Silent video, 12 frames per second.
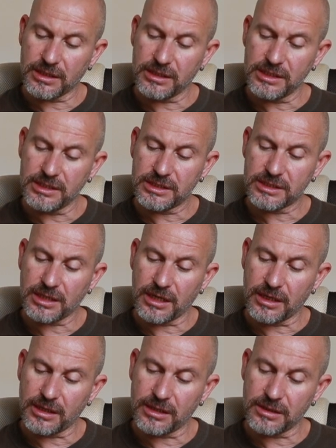these
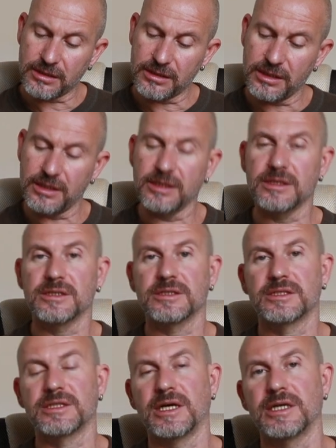are the
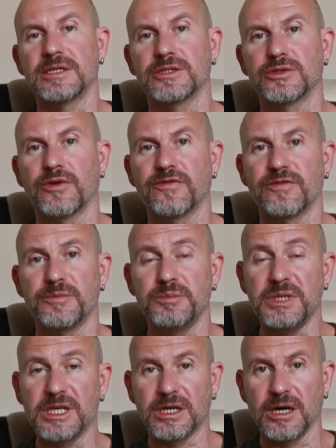signs of
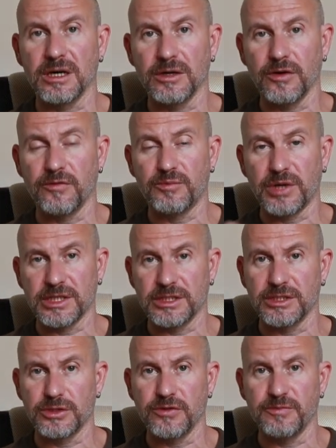mica, of
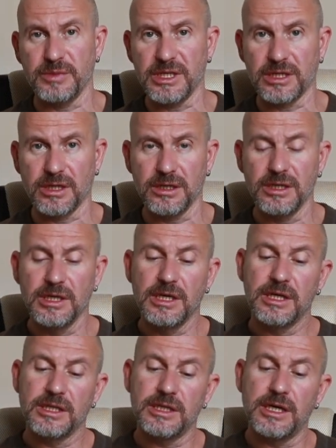presence of mica,
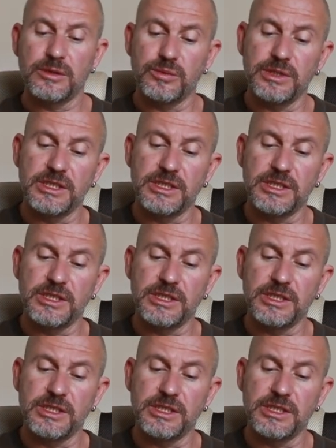that we